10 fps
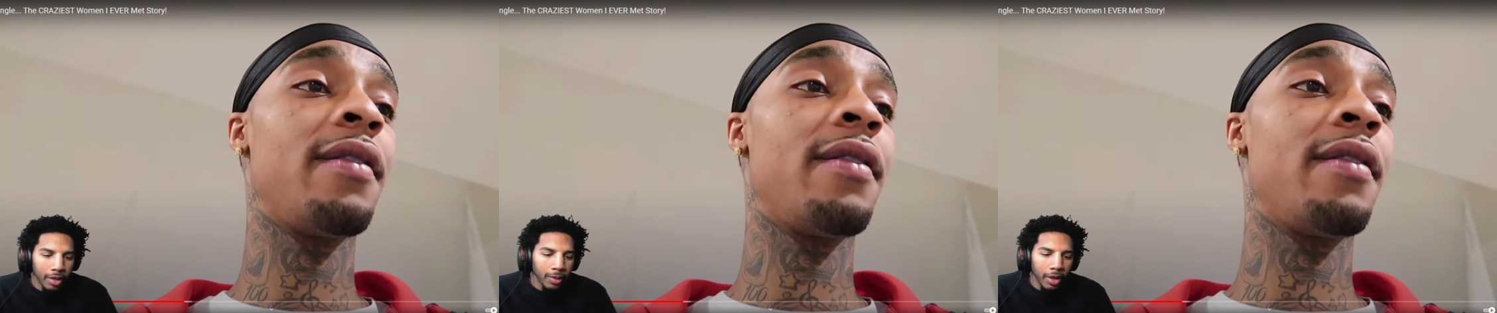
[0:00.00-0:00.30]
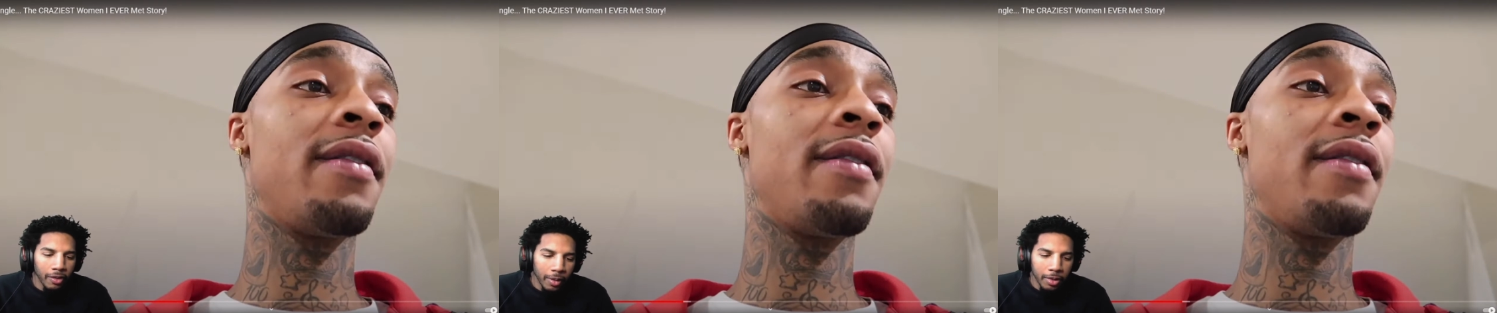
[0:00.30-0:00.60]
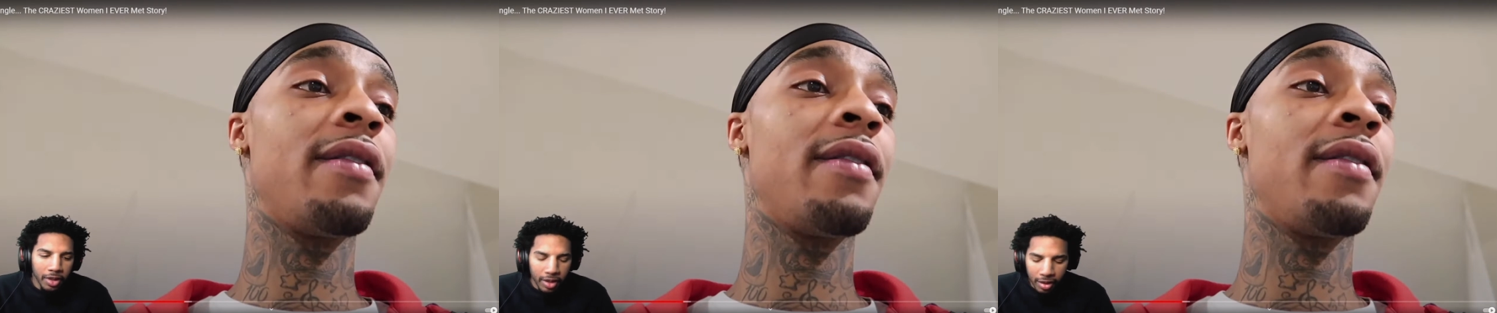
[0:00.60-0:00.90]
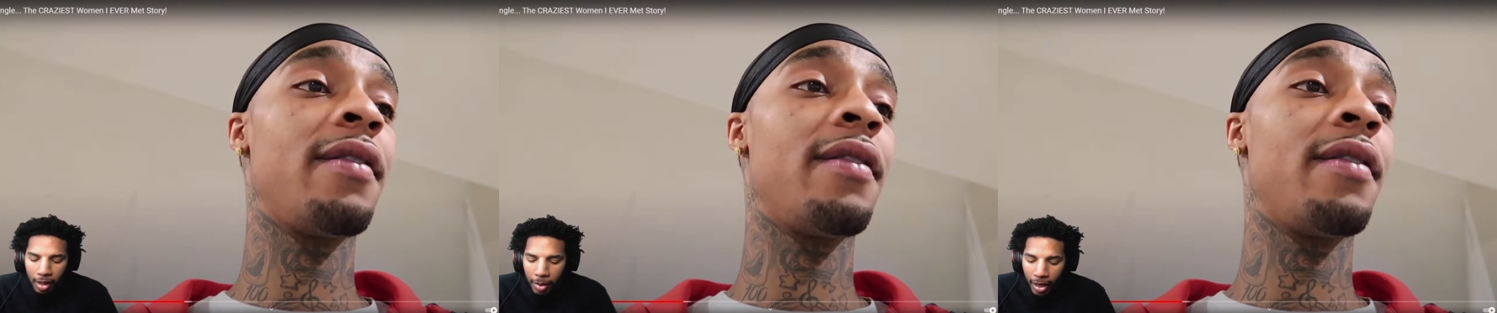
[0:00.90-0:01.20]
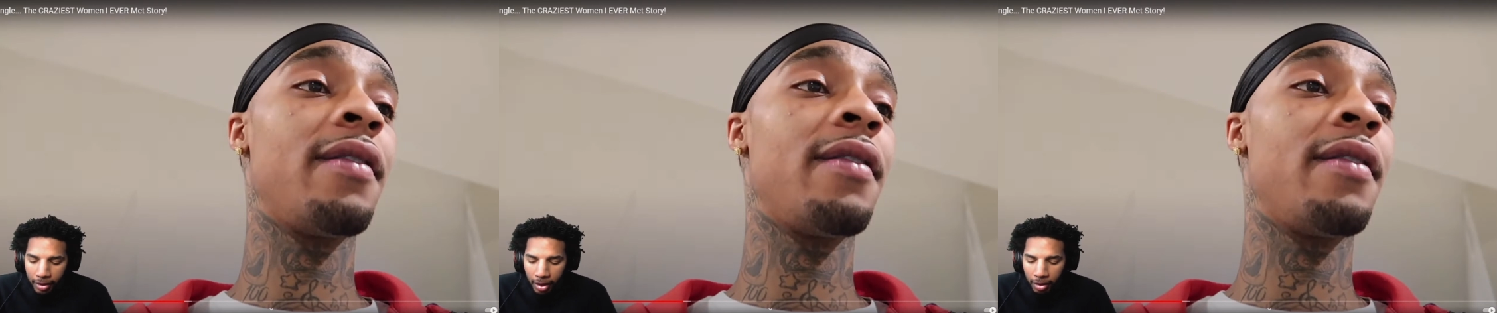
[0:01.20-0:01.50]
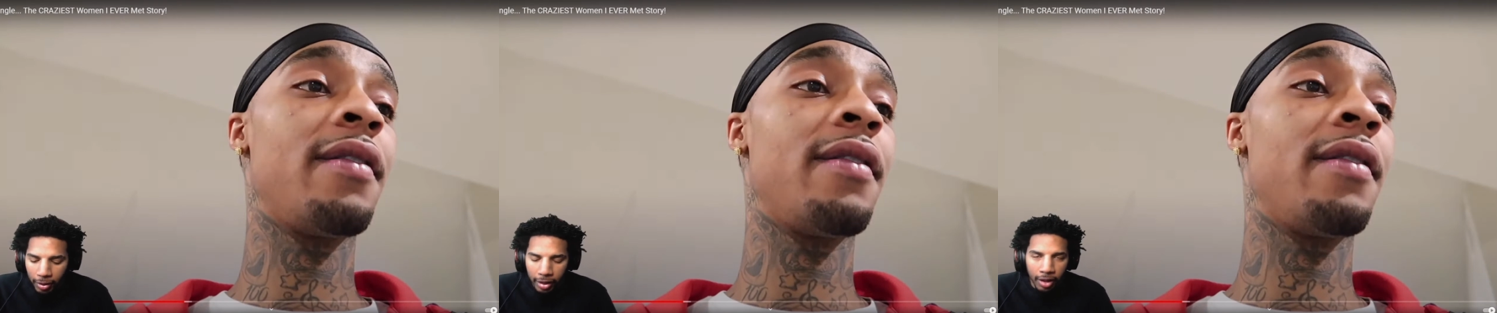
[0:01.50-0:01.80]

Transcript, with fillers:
Speaker 1: why females need to stop acting out like